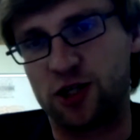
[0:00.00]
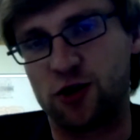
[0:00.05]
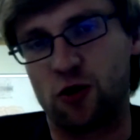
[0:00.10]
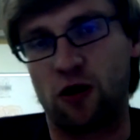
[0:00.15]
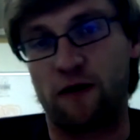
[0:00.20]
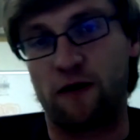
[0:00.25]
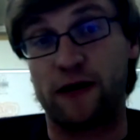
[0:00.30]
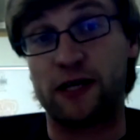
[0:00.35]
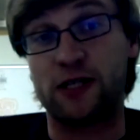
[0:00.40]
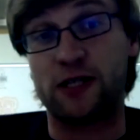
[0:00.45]
or
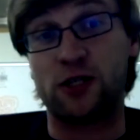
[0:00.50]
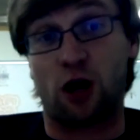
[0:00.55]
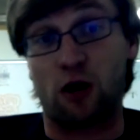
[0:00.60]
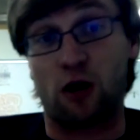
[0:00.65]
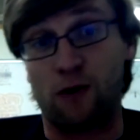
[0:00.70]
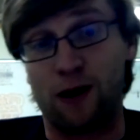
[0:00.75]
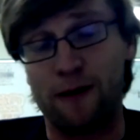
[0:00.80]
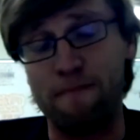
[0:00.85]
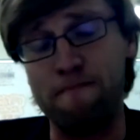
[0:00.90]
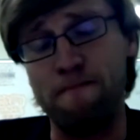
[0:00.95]
if I
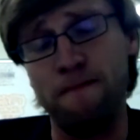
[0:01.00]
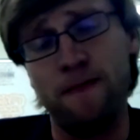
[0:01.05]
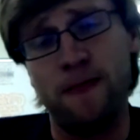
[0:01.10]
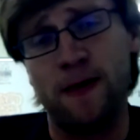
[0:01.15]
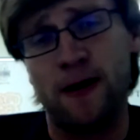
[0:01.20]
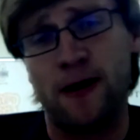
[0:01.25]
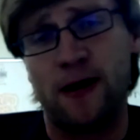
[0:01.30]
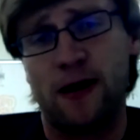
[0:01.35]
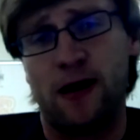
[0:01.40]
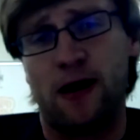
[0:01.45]
start
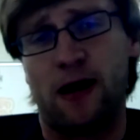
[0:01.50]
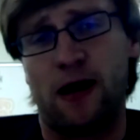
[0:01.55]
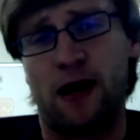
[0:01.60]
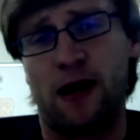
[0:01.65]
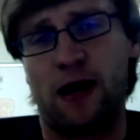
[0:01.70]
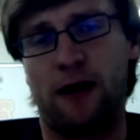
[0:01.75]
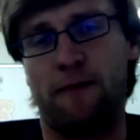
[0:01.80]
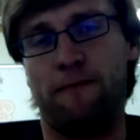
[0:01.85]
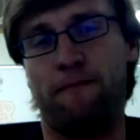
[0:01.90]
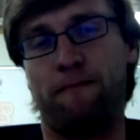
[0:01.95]

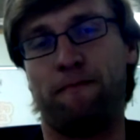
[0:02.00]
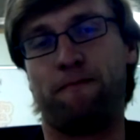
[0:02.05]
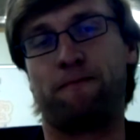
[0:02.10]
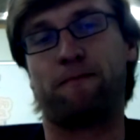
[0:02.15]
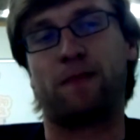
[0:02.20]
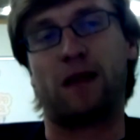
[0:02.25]
one,